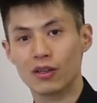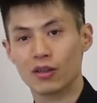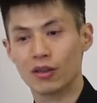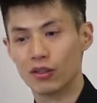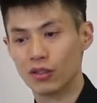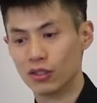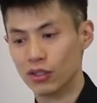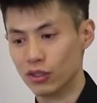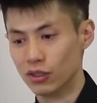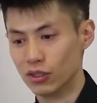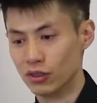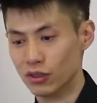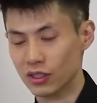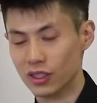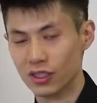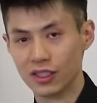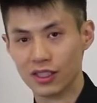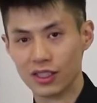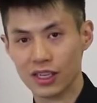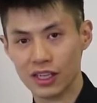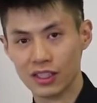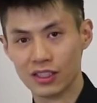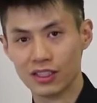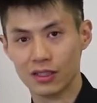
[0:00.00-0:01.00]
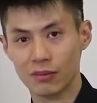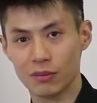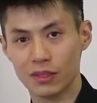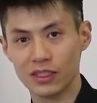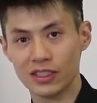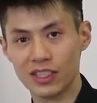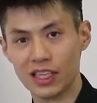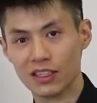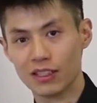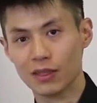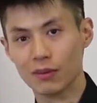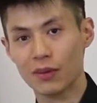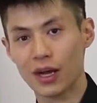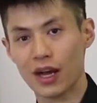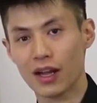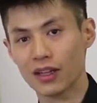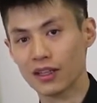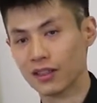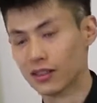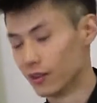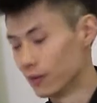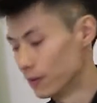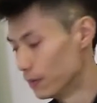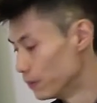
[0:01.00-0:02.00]
or to use it against them and take their
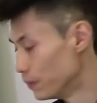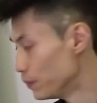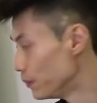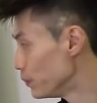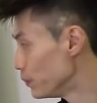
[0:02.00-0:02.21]
balance.